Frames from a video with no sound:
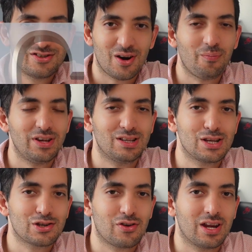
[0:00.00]
jump into
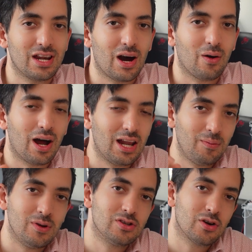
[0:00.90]
the screen now and let
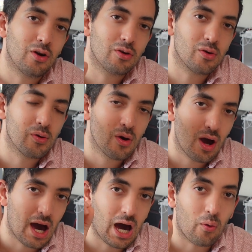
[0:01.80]
me show you
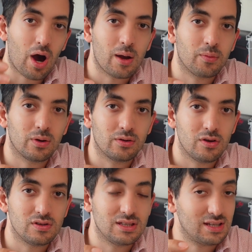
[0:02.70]
how I'm
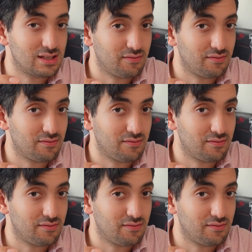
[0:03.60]
using this